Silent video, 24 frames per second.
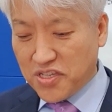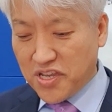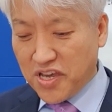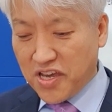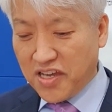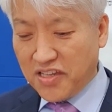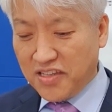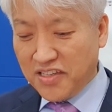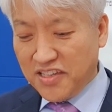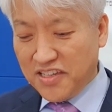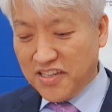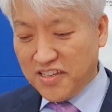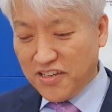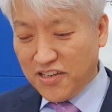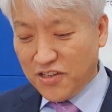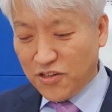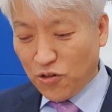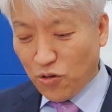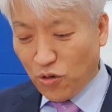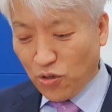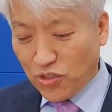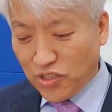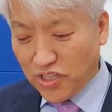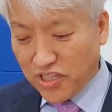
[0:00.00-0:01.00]
that
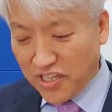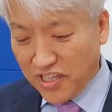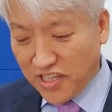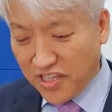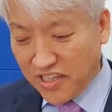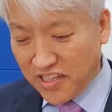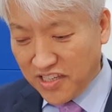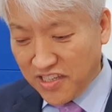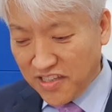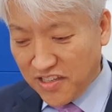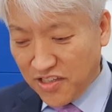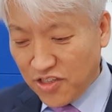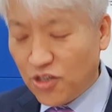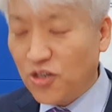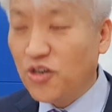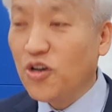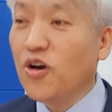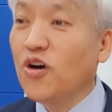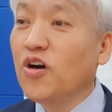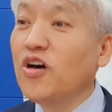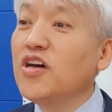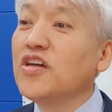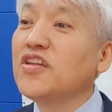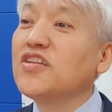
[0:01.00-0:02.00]
only, you
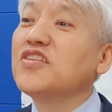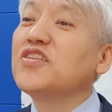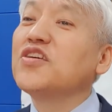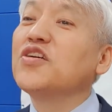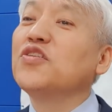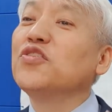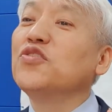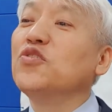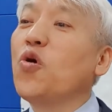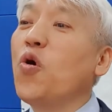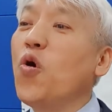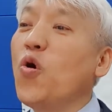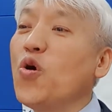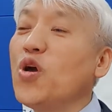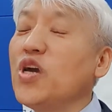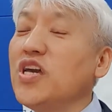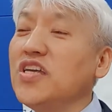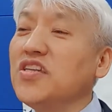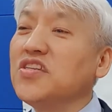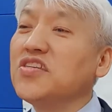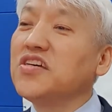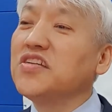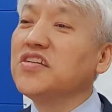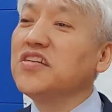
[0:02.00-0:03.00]
know, the
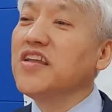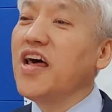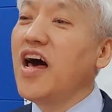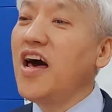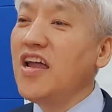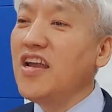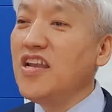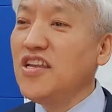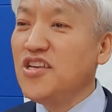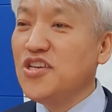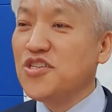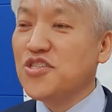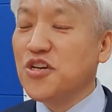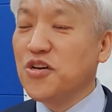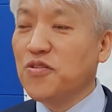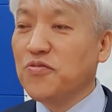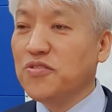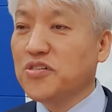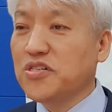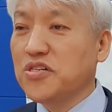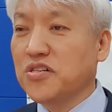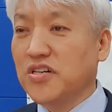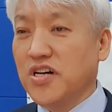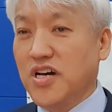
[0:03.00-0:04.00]
knowing the knowledge
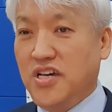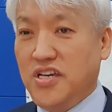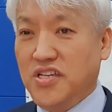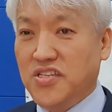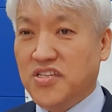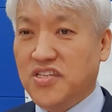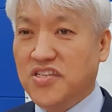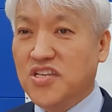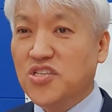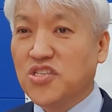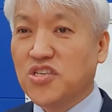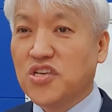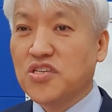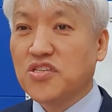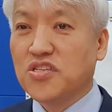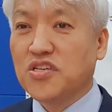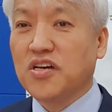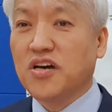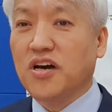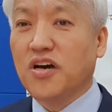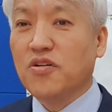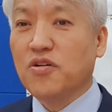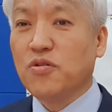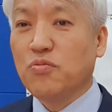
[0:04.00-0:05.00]
of Christ. This is
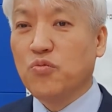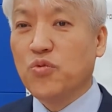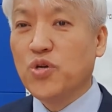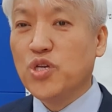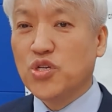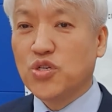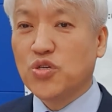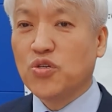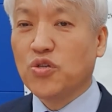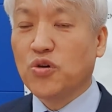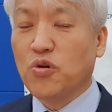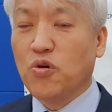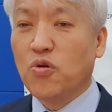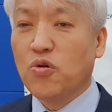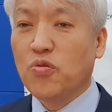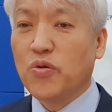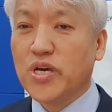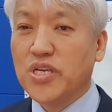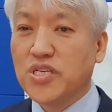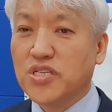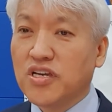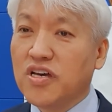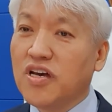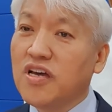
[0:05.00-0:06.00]
a, we should
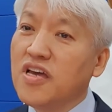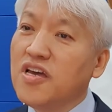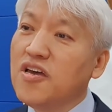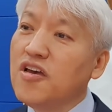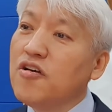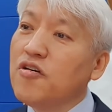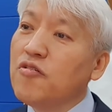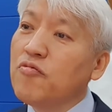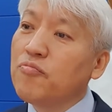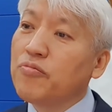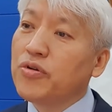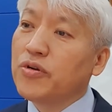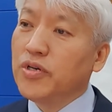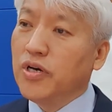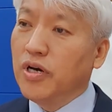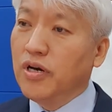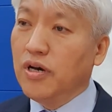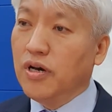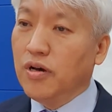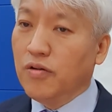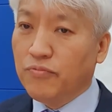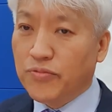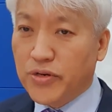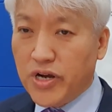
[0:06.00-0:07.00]
always
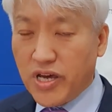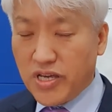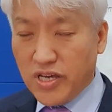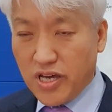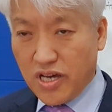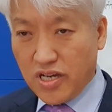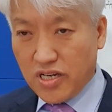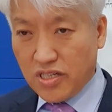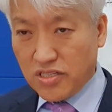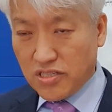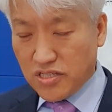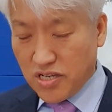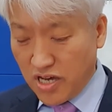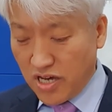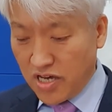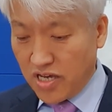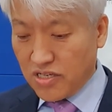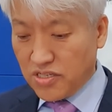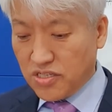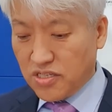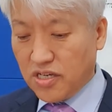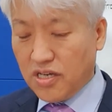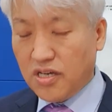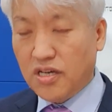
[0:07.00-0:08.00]

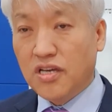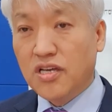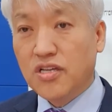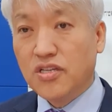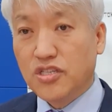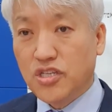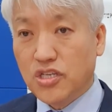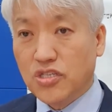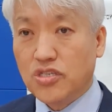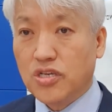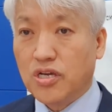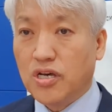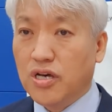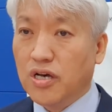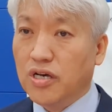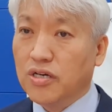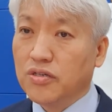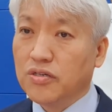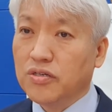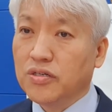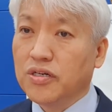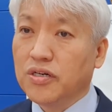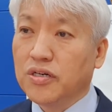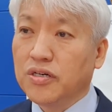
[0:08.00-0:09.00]
prioritize this,
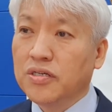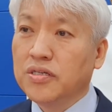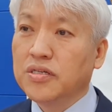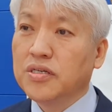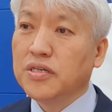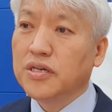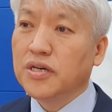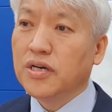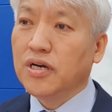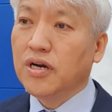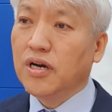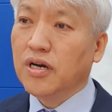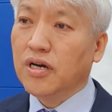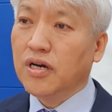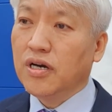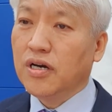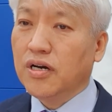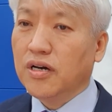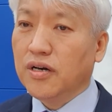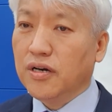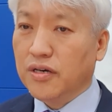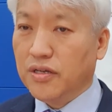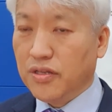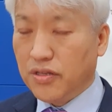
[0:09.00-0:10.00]
you
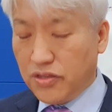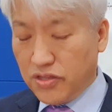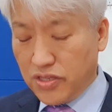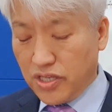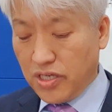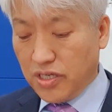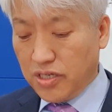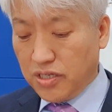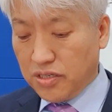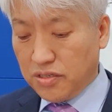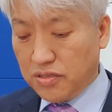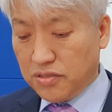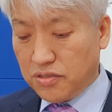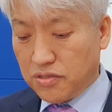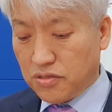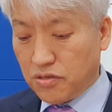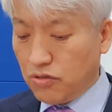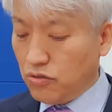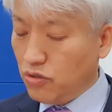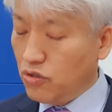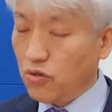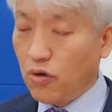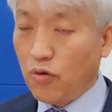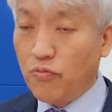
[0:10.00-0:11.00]
know, thing. So
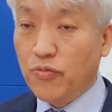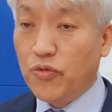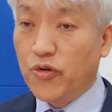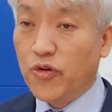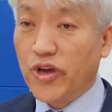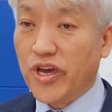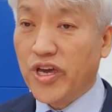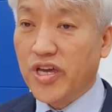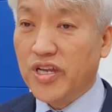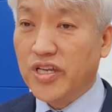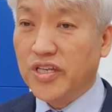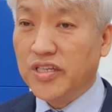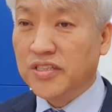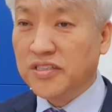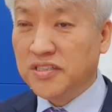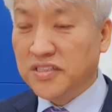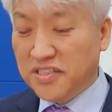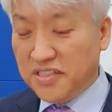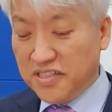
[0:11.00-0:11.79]
don't forget it.